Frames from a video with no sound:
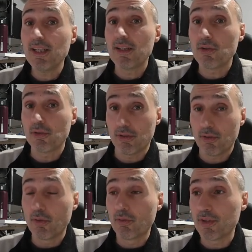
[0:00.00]
your
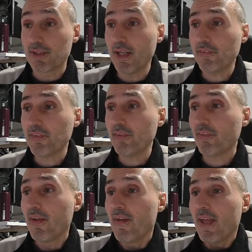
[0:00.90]
concrete
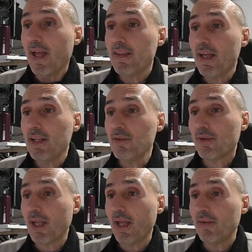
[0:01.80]
instance. And then you
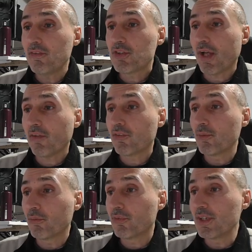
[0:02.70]
can just
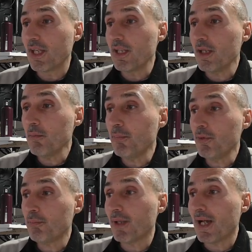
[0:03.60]
use the
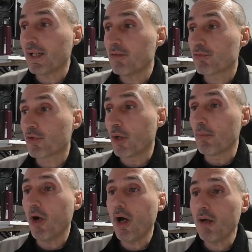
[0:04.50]
import plugin
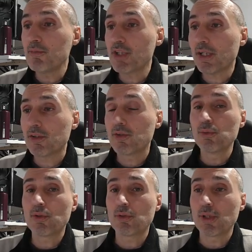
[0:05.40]
from object
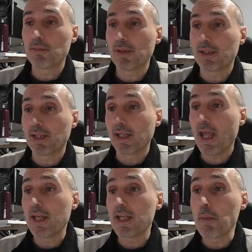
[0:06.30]
to create a plugin.
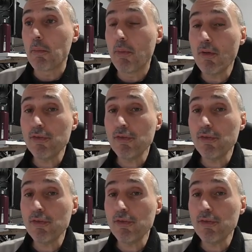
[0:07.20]
And in both the